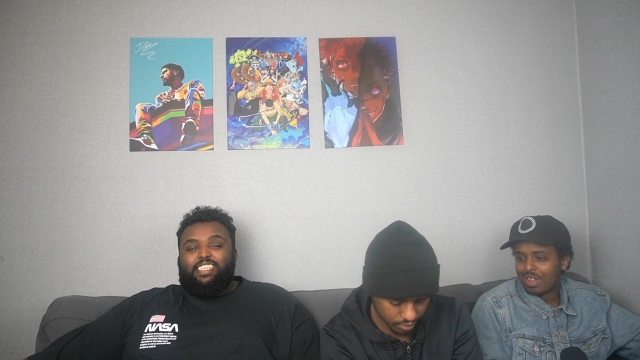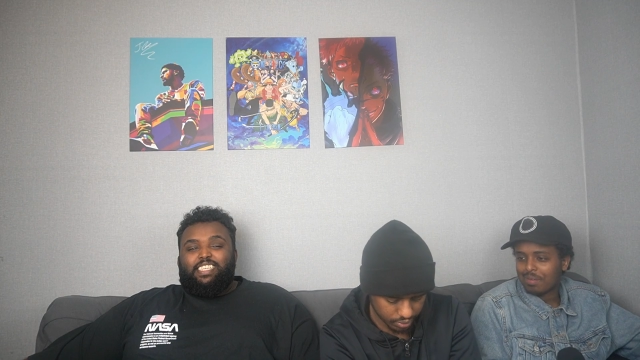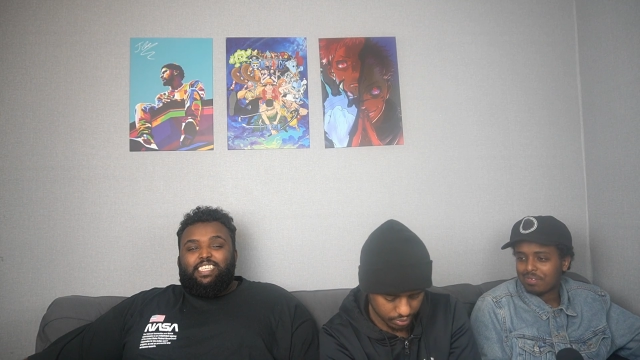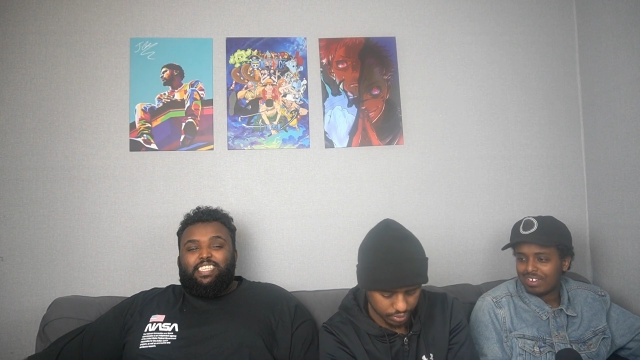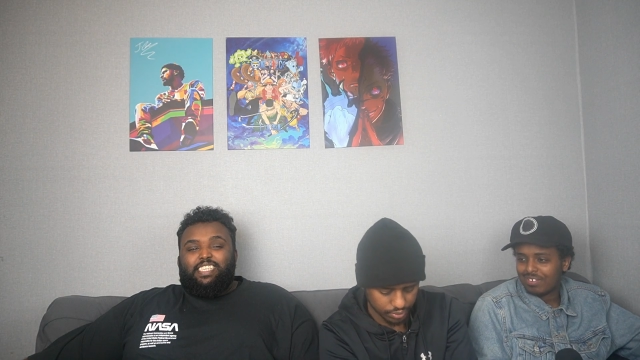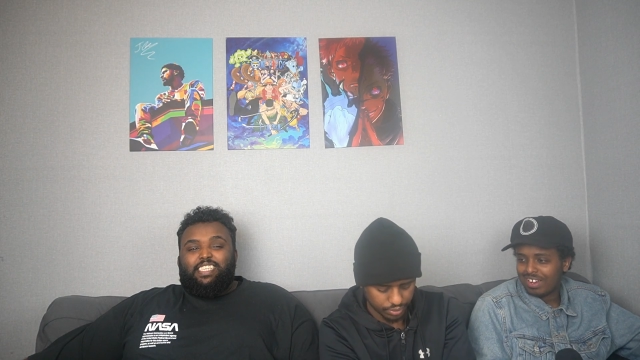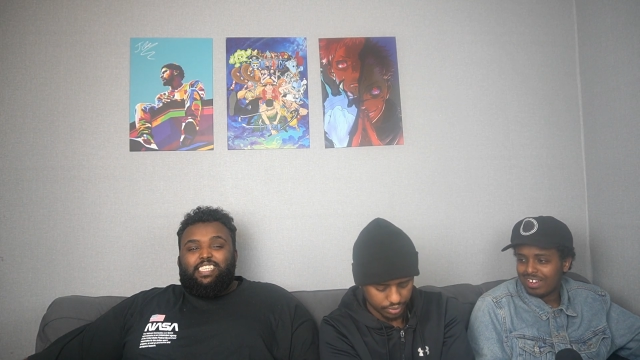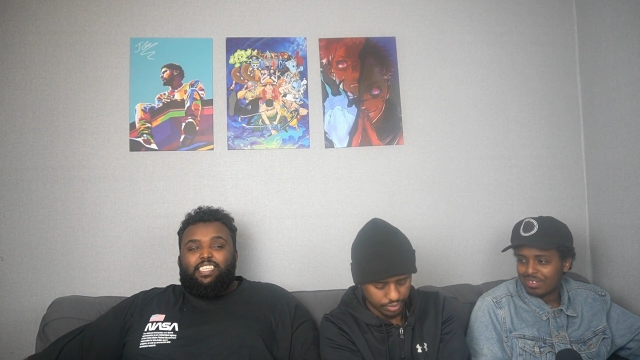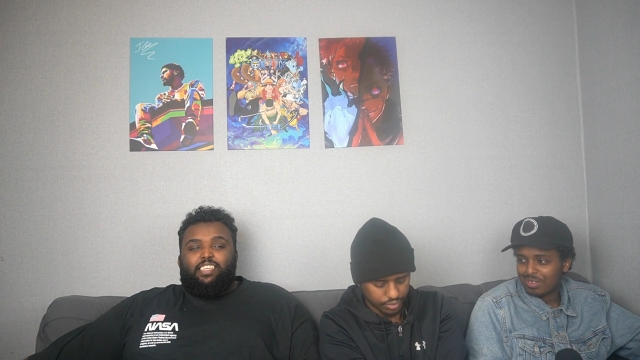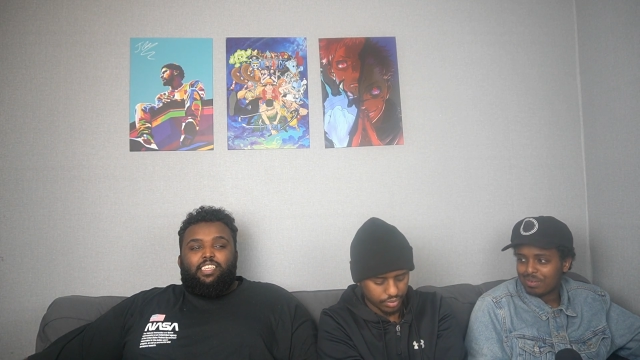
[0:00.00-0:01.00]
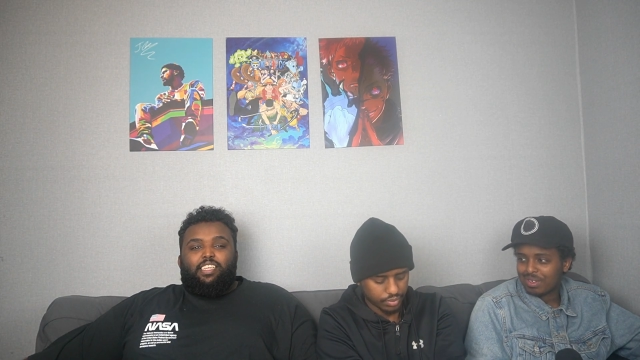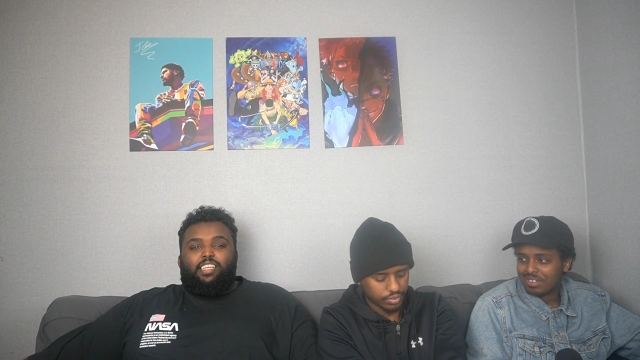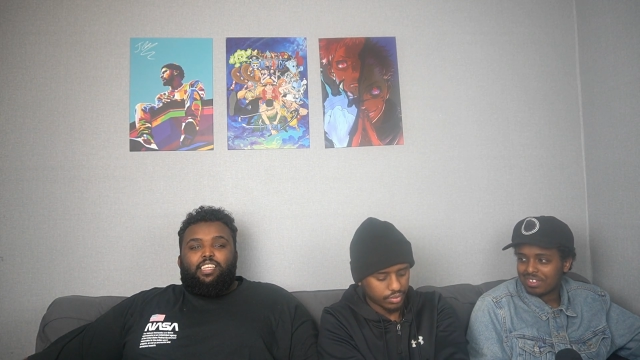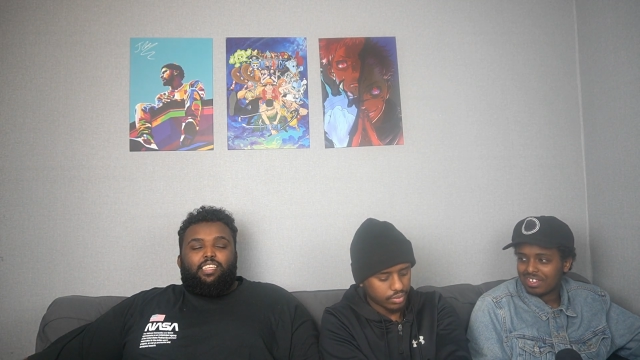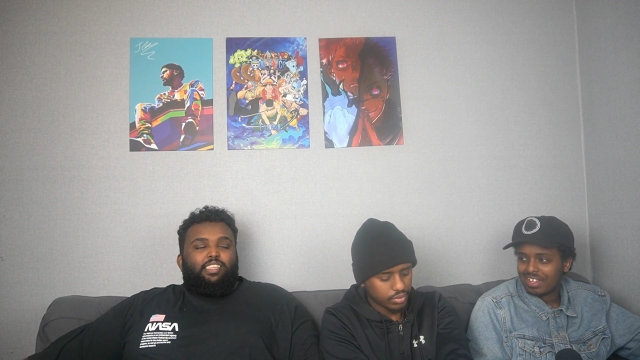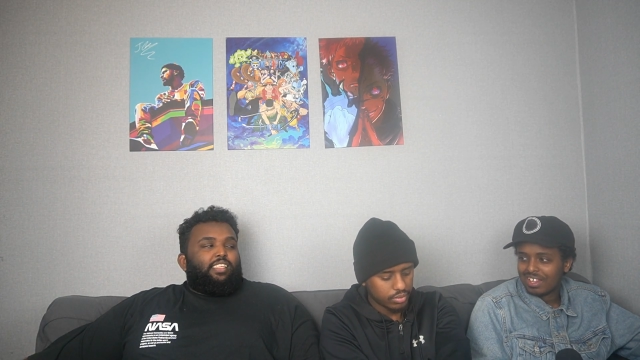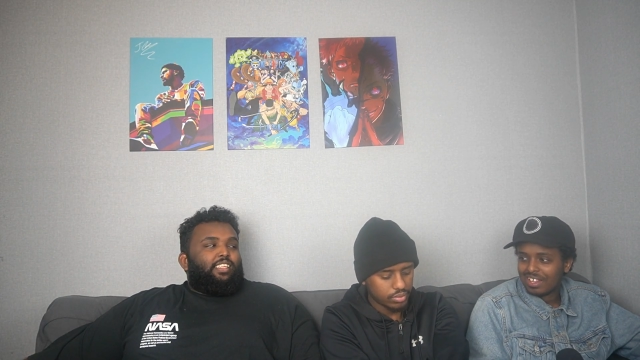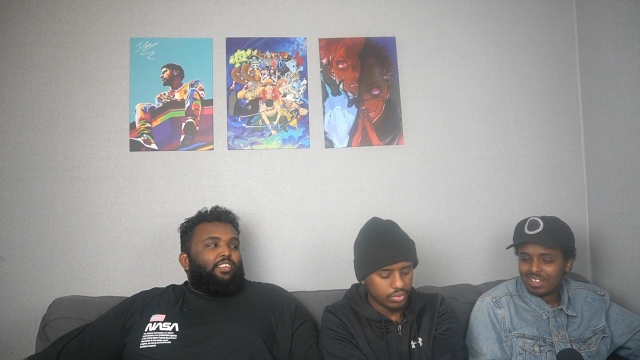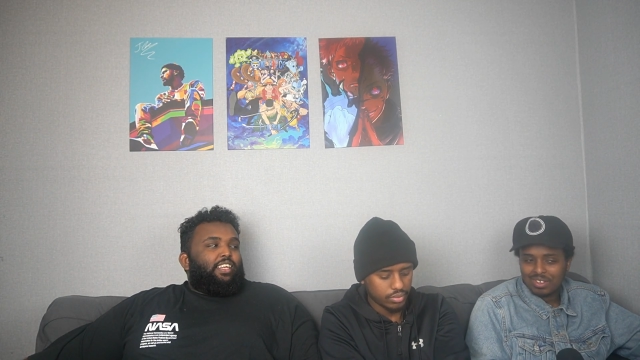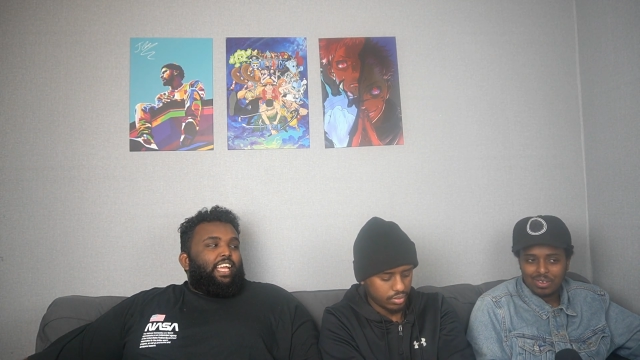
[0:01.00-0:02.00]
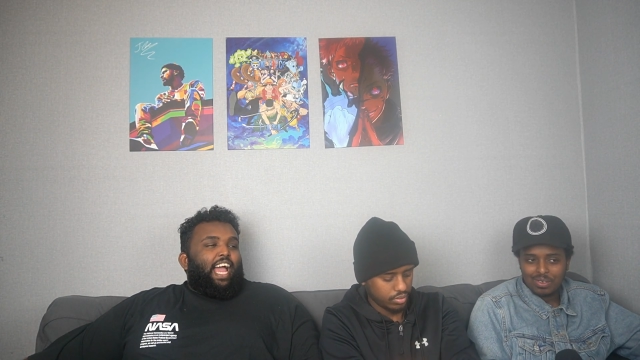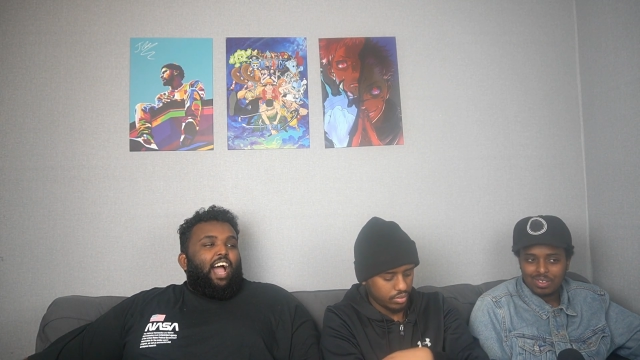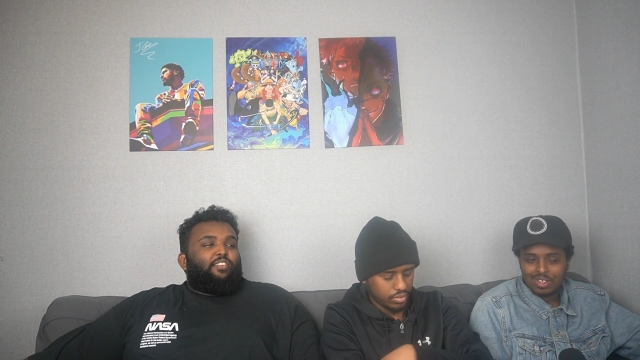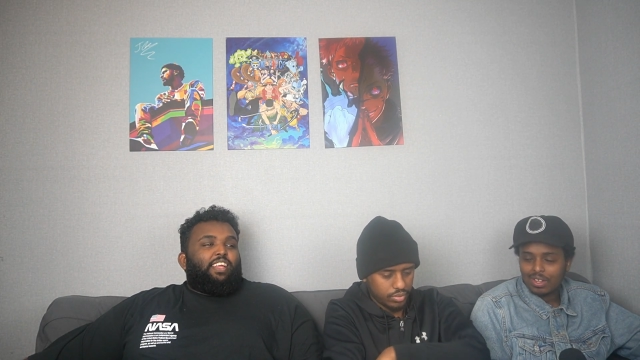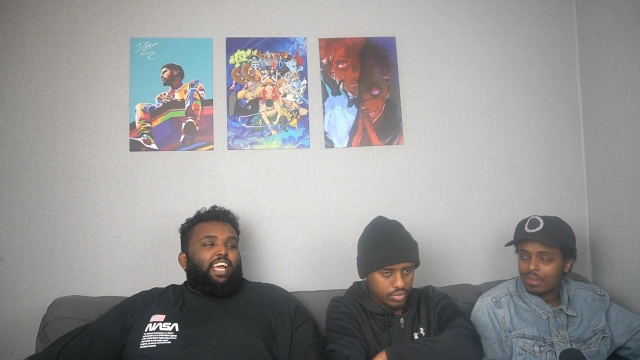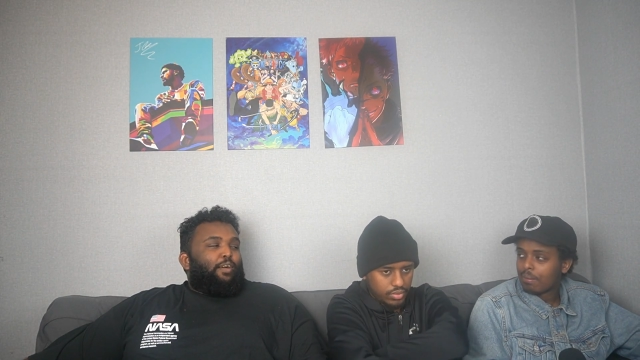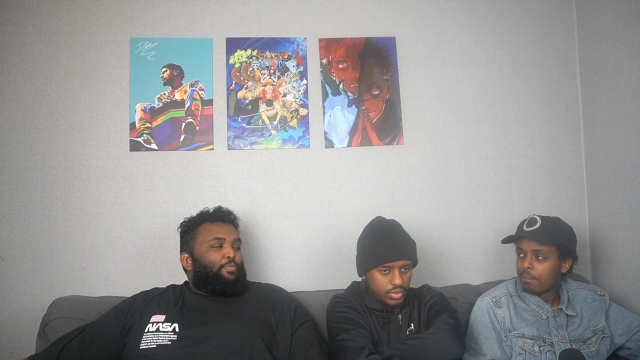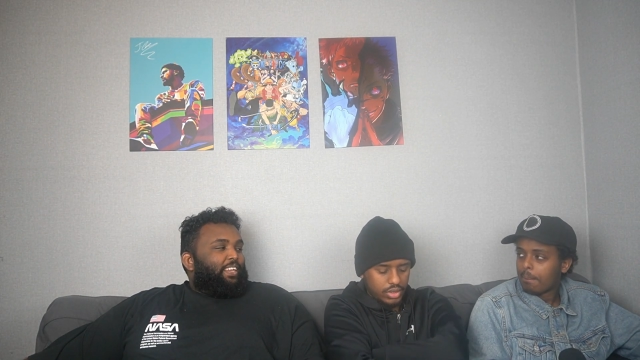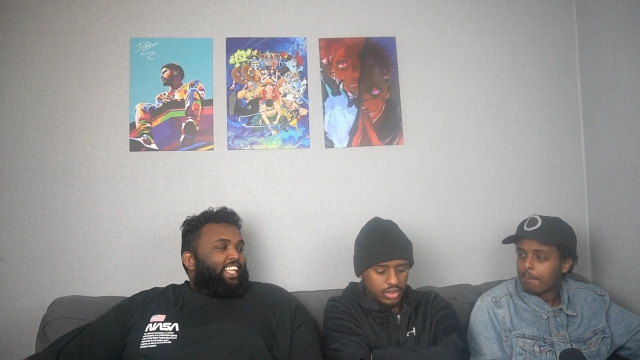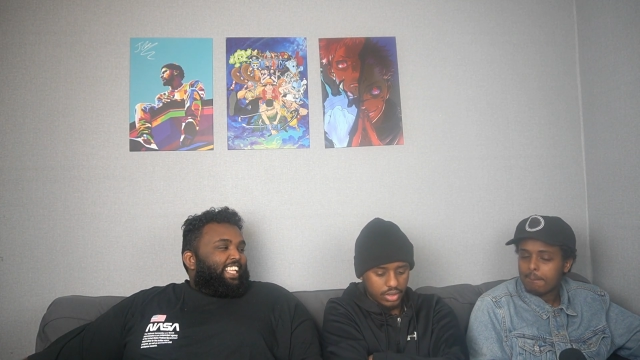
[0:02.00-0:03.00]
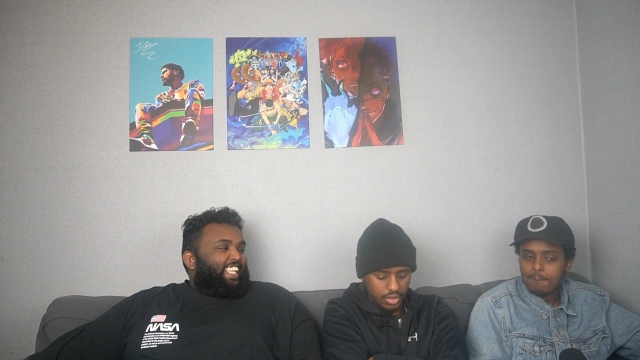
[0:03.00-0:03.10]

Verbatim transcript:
Speaker 1: happening right now, to be honest. So Yeah, after it
Speaker 2: happened.